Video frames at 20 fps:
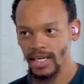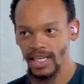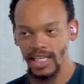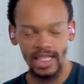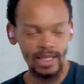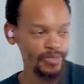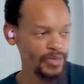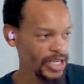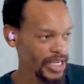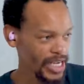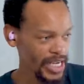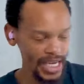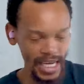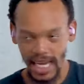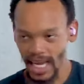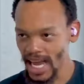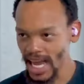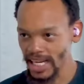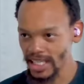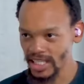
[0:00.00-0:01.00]
He's
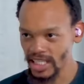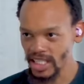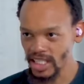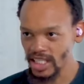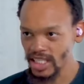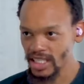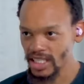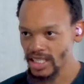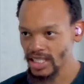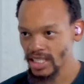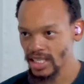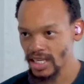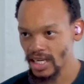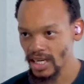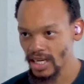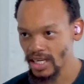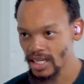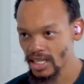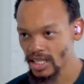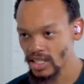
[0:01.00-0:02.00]
spreading anti uh,
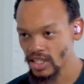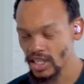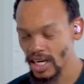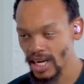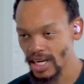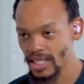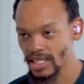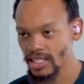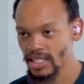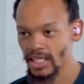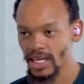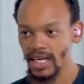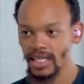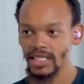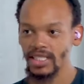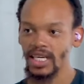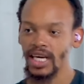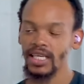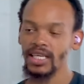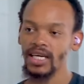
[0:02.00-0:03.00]
uh chi- chi-
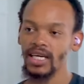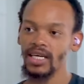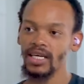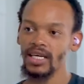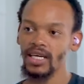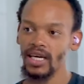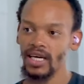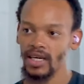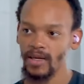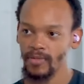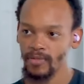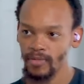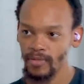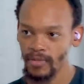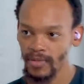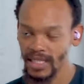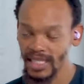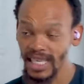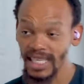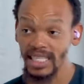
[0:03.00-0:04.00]
China
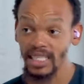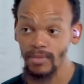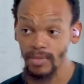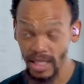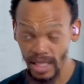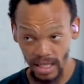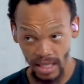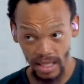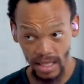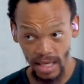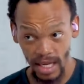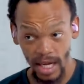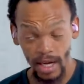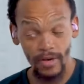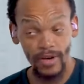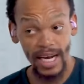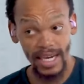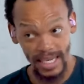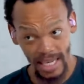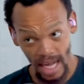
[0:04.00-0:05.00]
um, sentiments
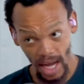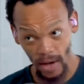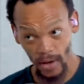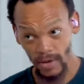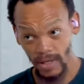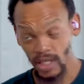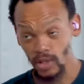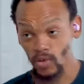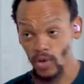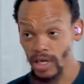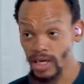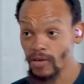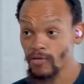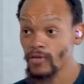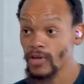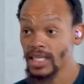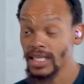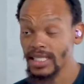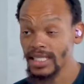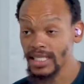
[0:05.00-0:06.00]
right now. He's working
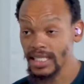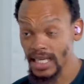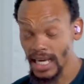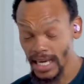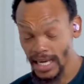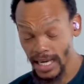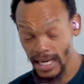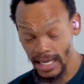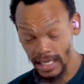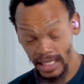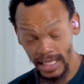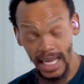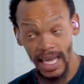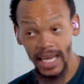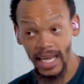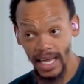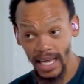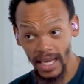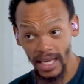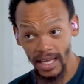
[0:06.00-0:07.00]
for the CIA.
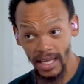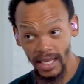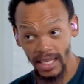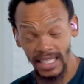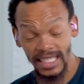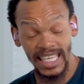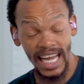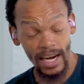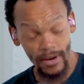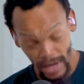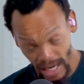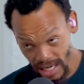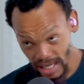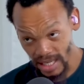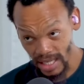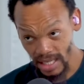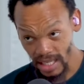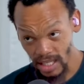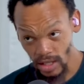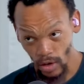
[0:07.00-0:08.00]
CIA. Mm.
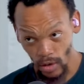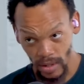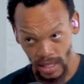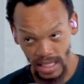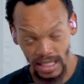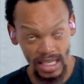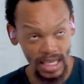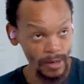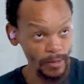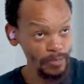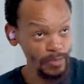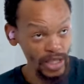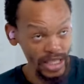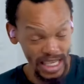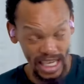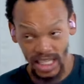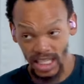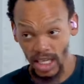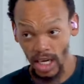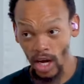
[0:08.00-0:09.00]
directly. You know, he's the
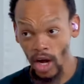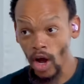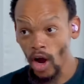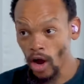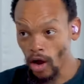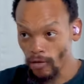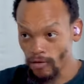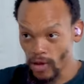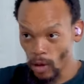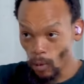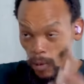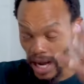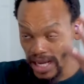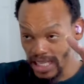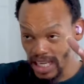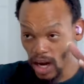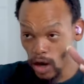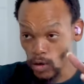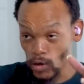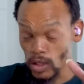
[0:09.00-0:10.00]
presenter of the
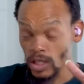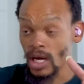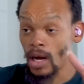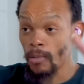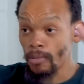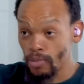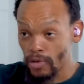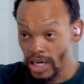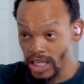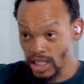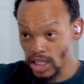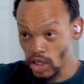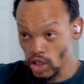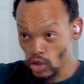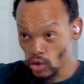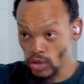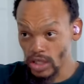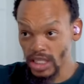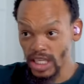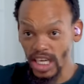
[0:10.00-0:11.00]
White House Press
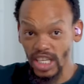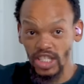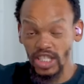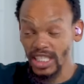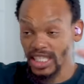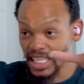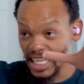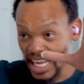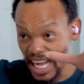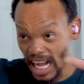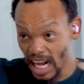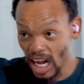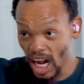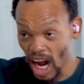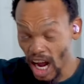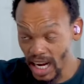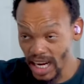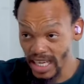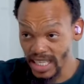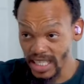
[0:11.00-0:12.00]
Association
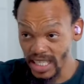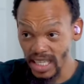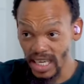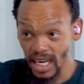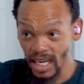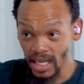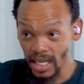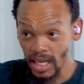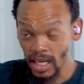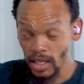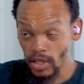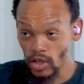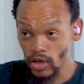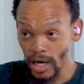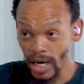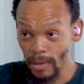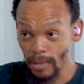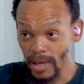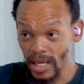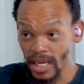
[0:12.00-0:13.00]
Gala Dinner, you
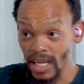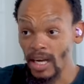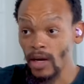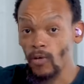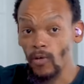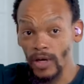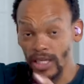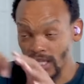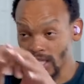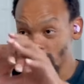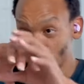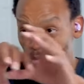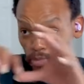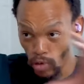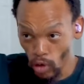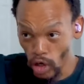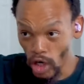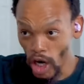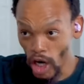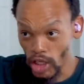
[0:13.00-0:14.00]
know what I mean? Um. Which is
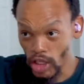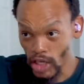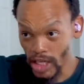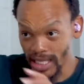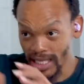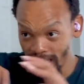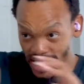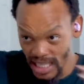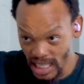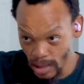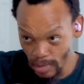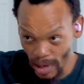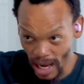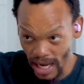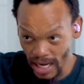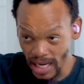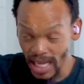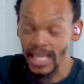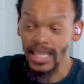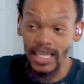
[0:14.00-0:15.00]
broadcast on C
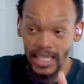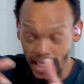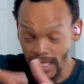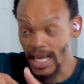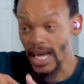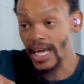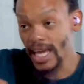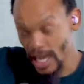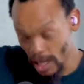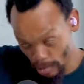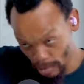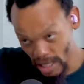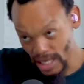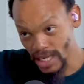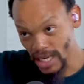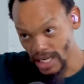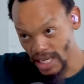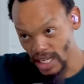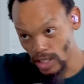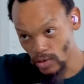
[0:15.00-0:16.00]
SPAN, the CIA
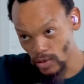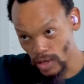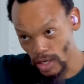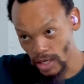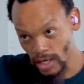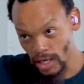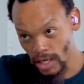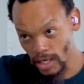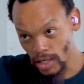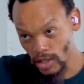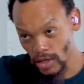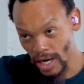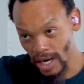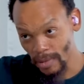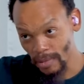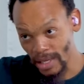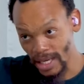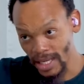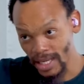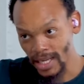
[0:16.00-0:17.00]
media network, you know what
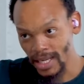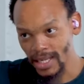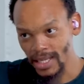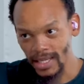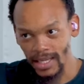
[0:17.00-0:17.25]
I mean?